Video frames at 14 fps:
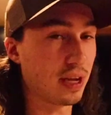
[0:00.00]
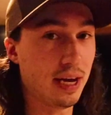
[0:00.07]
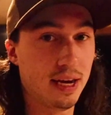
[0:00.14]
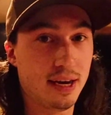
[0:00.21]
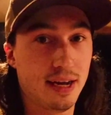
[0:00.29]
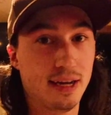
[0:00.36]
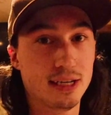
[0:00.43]

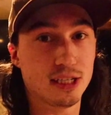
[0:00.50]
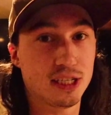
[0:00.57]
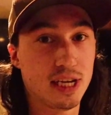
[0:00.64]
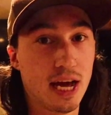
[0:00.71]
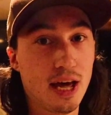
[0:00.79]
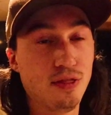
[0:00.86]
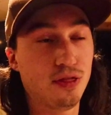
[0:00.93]
it is
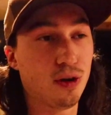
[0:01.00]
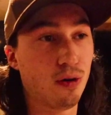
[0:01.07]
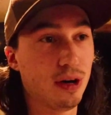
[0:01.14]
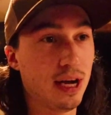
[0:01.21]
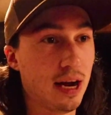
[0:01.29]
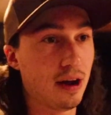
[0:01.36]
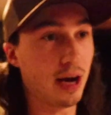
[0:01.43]

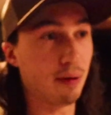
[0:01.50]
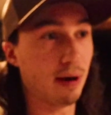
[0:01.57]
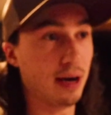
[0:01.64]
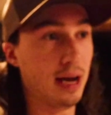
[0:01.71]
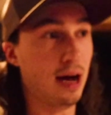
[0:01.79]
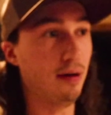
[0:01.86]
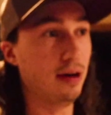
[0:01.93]
10.30 at night right
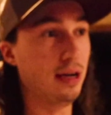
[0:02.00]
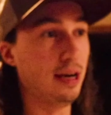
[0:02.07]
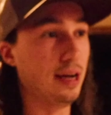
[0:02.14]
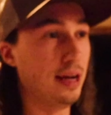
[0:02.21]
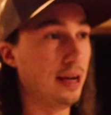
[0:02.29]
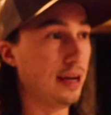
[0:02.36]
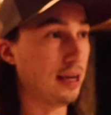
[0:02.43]
now. It
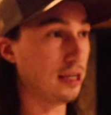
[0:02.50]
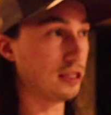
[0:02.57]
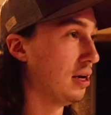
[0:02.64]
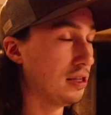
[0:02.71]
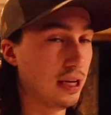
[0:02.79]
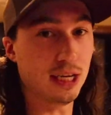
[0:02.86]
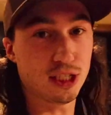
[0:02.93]
is,
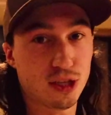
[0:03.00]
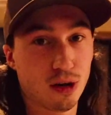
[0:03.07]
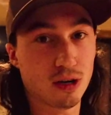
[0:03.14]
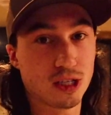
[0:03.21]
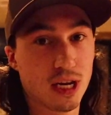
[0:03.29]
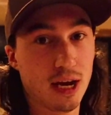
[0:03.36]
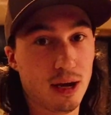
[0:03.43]
today's
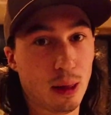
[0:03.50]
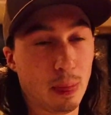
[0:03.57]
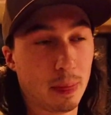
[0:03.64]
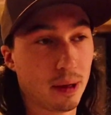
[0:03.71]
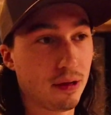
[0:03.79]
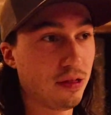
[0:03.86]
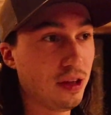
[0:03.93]
Thursday
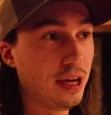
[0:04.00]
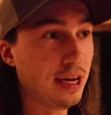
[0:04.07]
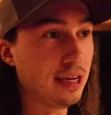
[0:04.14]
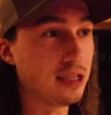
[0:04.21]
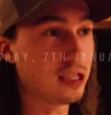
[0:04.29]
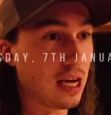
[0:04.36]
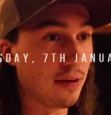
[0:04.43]
the
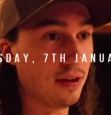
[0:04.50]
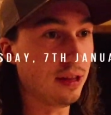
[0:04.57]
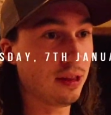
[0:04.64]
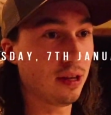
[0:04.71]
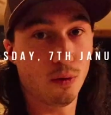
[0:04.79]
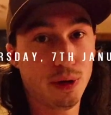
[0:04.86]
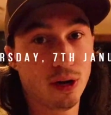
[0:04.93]

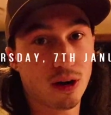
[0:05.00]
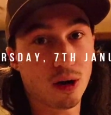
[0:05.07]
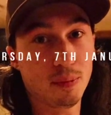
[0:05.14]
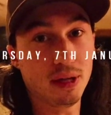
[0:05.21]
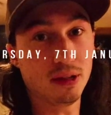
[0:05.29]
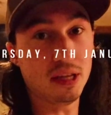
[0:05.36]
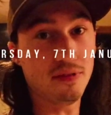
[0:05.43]
7th. We are gonna
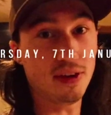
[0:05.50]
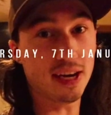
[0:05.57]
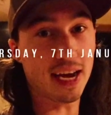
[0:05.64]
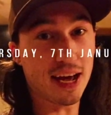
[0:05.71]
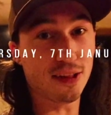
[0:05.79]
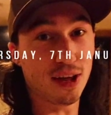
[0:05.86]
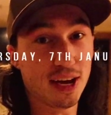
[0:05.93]
be leaving
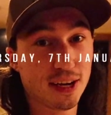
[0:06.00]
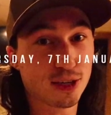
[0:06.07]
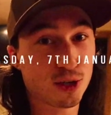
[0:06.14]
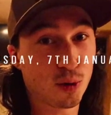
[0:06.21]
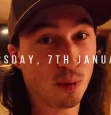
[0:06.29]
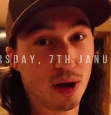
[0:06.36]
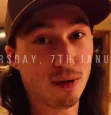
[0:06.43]
at like
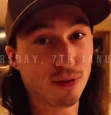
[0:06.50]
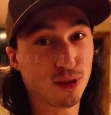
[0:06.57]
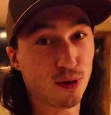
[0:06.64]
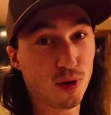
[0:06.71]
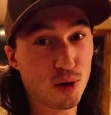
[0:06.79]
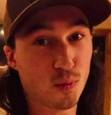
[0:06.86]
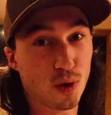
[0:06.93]

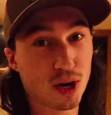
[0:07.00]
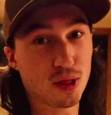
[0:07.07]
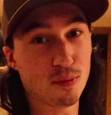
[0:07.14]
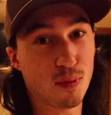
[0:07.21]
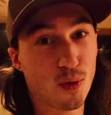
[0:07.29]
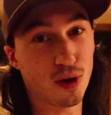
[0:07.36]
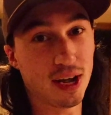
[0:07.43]
12:31 in the
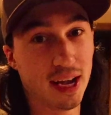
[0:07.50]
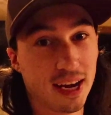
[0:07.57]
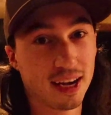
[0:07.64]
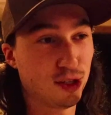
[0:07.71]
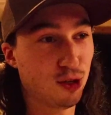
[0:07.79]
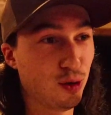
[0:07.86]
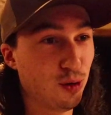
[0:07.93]
morning
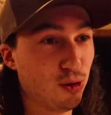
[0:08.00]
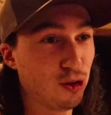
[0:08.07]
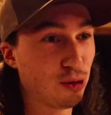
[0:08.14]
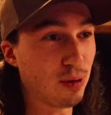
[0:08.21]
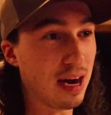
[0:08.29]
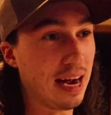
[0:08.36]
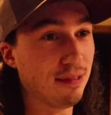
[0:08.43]
to
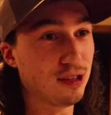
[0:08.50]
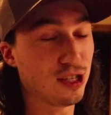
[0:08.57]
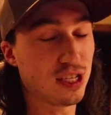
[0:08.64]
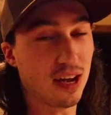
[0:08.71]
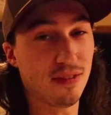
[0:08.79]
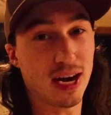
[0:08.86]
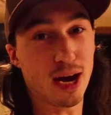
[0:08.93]
drive
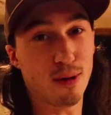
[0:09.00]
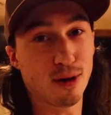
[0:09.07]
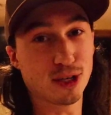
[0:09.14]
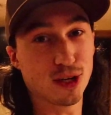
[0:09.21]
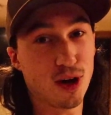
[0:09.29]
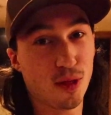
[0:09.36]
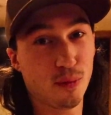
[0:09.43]
seven
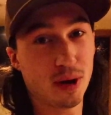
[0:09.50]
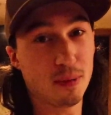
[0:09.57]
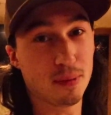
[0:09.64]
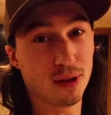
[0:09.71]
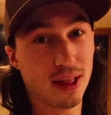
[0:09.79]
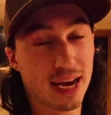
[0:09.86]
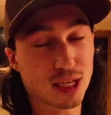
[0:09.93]
hours all the way to
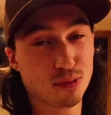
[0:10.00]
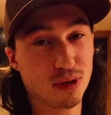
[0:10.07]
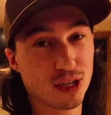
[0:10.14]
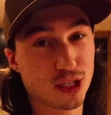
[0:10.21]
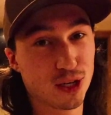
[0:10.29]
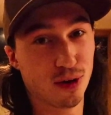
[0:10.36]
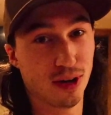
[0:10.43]
Mille Lacs,
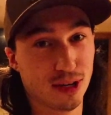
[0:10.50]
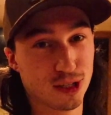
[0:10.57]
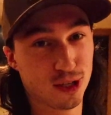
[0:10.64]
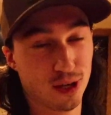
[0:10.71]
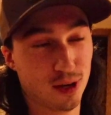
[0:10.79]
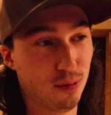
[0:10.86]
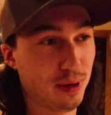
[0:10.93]
Minnesota.
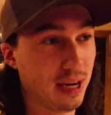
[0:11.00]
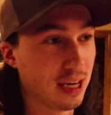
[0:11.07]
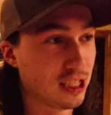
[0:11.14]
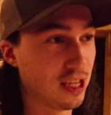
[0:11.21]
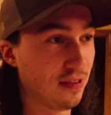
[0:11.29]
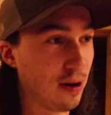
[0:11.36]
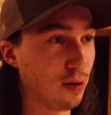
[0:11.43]
So we got a
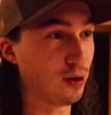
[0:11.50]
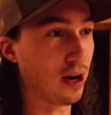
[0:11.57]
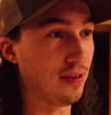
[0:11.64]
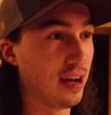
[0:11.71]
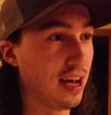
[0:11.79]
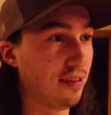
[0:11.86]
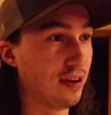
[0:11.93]
seven hour drive
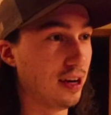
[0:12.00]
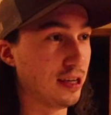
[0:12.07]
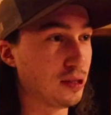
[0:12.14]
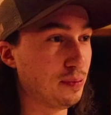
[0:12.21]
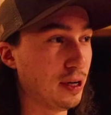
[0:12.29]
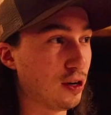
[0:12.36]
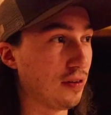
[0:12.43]
ahead of us.
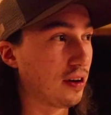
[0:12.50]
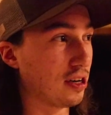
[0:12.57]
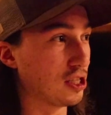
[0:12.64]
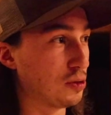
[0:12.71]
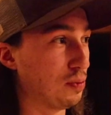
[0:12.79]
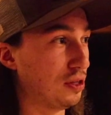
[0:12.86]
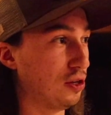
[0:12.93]
Me and Trevor are gonna
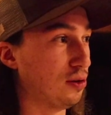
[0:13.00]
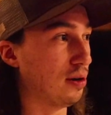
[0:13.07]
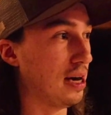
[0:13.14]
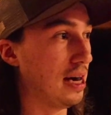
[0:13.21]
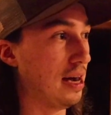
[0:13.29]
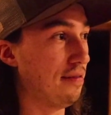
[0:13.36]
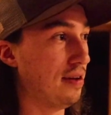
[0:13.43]
split the
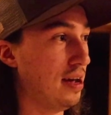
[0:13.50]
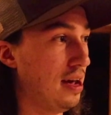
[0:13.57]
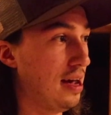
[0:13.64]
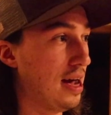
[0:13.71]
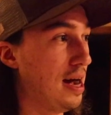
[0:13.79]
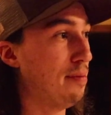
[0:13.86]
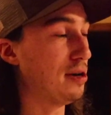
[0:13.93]
drive.
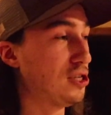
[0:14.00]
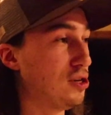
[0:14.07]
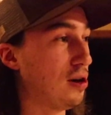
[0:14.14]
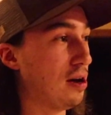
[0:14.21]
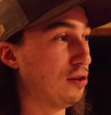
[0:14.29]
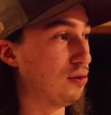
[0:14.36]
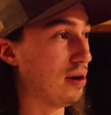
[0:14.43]
I'm gonna start
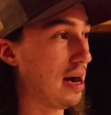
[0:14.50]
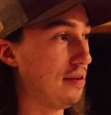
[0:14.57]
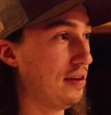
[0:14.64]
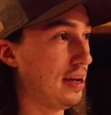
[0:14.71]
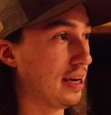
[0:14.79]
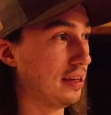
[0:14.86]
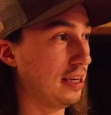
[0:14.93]
out
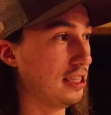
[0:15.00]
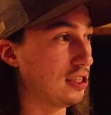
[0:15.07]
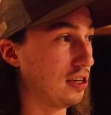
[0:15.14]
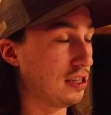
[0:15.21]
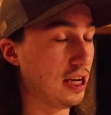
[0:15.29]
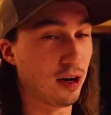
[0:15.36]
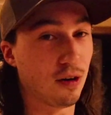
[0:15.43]
driving and then he's gonna
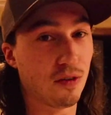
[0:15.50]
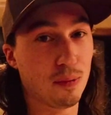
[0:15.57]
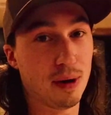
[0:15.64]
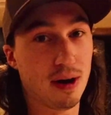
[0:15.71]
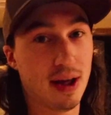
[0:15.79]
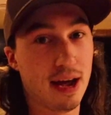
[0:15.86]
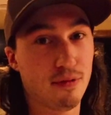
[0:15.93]
take take over
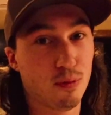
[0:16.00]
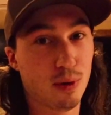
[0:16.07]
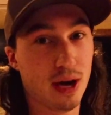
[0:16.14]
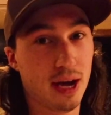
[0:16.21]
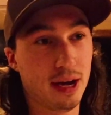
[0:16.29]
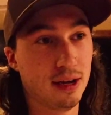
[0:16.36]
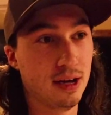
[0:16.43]
about
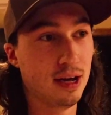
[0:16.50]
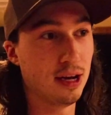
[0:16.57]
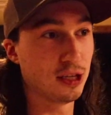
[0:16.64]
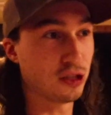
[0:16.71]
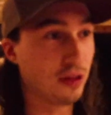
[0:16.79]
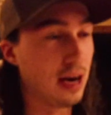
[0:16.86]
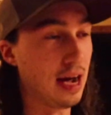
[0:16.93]
halfway
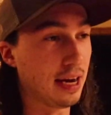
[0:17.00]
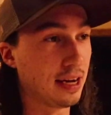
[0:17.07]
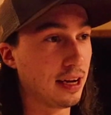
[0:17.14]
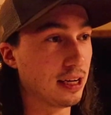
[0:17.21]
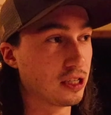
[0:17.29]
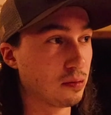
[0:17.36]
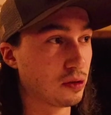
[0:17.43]
so then I can
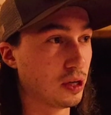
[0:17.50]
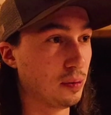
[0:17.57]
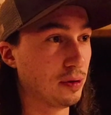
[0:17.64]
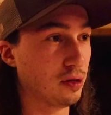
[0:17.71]
get some sleep as